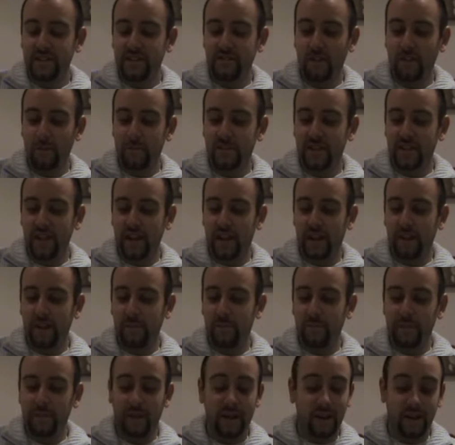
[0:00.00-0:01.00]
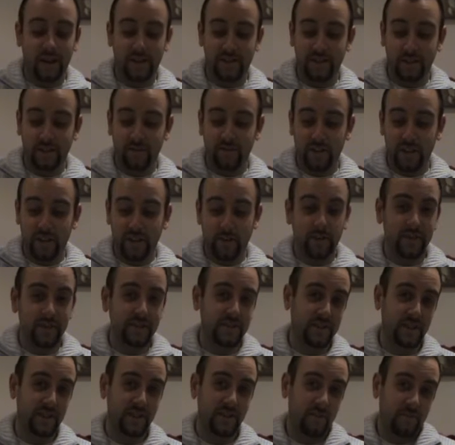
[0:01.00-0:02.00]
descriptor, don't really want
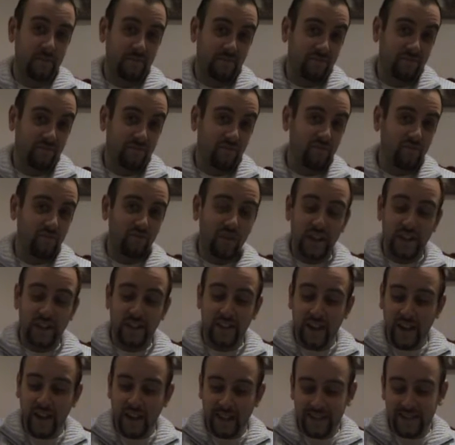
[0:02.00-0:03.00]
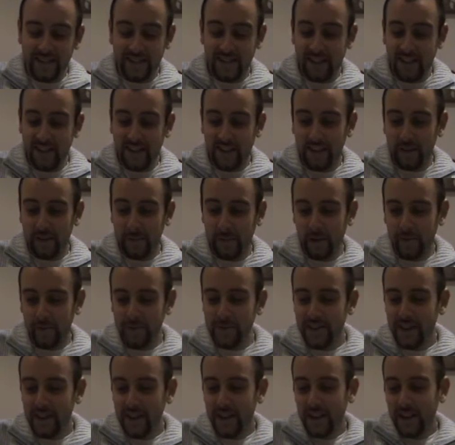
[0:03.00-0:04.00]
to read that at the
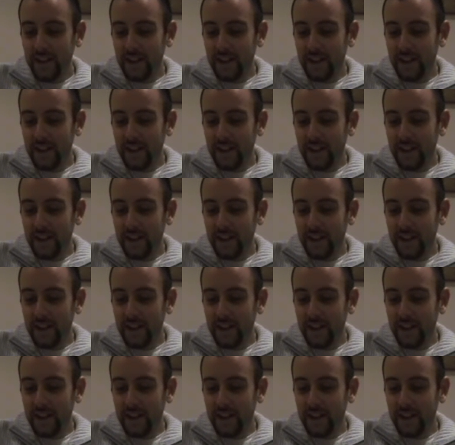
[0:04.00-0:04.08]
moment.